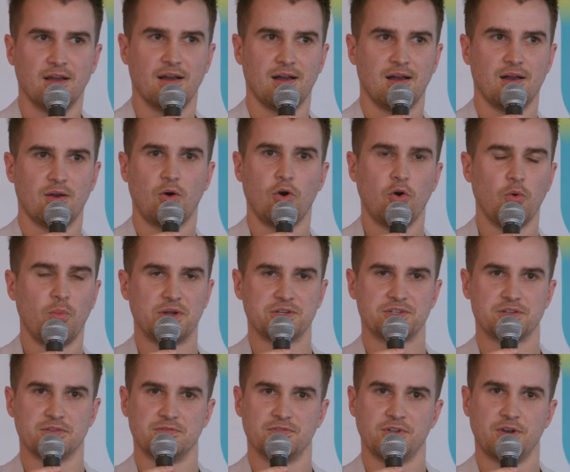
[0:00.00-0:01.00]
a whole
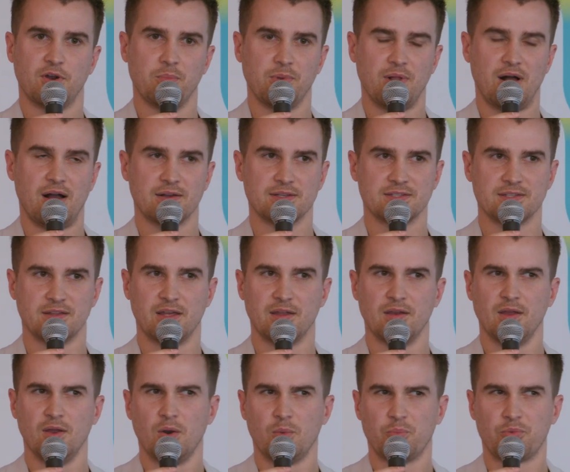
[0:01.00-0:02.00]
bunch of blocks that